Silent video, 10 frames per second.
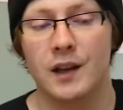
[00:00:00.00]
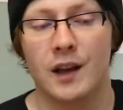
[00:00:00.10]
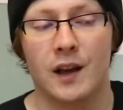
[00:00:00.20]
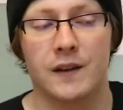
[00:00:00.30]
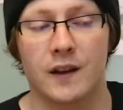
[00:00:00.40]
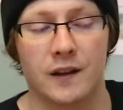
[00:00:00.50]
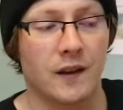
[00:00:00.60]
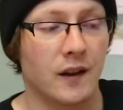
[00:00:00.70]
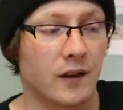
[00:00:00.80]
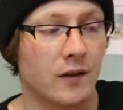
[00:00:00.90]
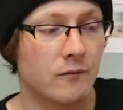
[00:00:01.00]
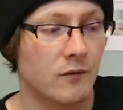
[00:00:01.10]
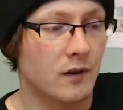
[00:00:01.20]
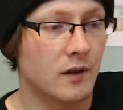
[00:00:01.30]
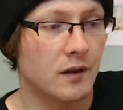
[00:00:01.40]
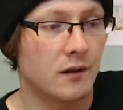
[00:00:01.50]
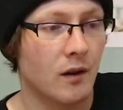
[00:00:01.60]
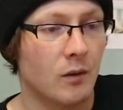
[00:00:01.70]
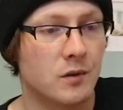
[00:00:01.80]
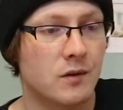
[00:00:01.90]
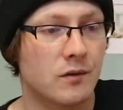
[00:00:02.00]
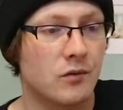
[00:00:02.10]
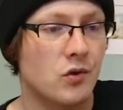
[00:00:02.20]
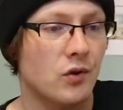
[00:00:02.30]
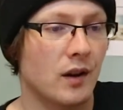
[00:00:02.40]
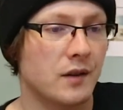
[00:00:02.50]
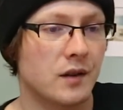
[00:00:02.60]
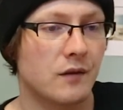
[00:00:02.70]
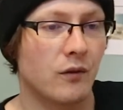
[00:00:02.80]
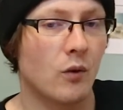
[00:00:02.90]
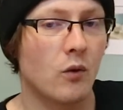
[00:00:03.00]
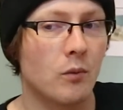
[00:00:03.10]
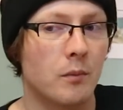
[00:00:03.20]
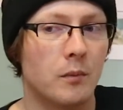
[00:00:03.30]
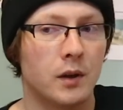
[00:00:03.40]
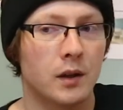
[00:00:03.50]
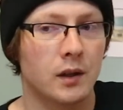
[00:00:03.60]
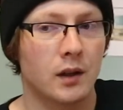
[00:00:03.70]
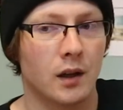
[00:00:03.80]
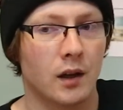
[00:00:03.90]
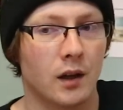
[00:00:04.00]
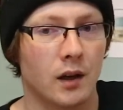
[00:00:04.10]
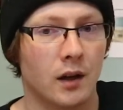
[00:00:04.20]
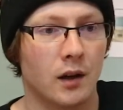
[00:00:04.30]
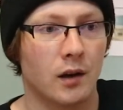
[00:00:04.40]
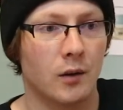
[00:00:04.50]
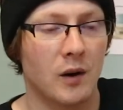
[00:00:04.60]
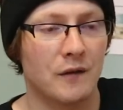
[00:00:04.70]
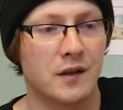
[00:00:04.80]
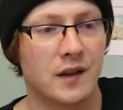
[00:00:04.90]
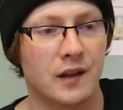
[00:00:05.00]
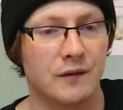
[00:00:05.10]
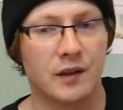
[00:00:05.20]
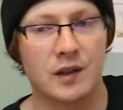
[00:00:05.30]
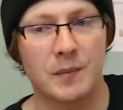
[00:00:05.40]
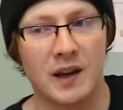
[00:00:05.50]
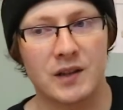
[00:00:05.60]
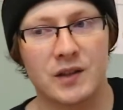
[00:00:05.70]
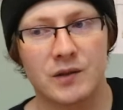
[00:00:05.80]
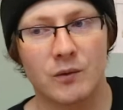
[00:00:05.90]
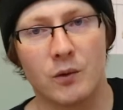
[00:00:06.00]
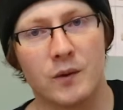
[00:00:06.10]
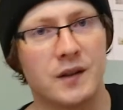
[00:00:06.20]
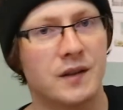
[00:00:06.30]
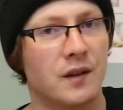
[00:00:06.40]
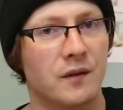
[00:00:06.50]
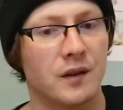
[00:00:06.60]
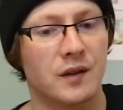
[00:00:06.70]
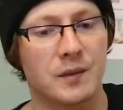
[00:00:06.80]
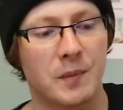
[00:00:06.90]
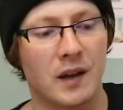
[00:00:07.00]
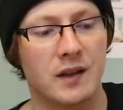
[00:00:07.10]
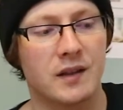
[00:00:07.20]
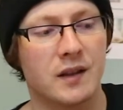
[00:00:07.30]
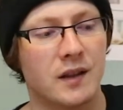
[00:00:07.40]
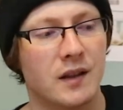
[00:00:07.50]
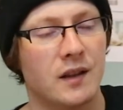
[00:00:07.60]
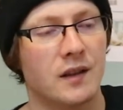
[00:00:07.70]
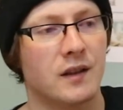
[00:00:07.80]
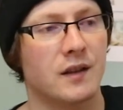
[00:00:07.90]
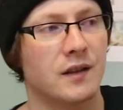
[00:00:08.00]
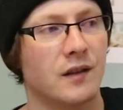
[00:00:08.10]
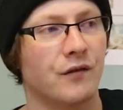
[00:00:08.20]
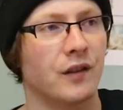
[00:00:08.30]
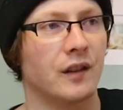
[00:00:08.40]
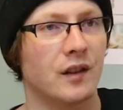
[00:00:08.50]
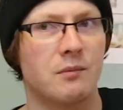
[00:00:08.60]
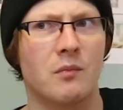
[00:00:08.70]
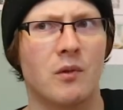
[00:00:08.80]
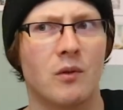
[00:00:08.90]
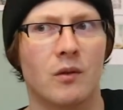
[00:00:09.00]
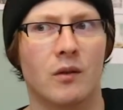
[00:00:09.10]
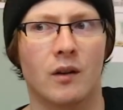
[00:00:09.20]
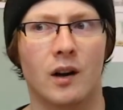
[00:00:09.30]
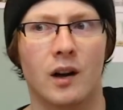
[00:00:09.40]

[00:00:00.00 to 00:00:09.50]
and that then can really help to transform whether it's a living space or an interior space to something that's more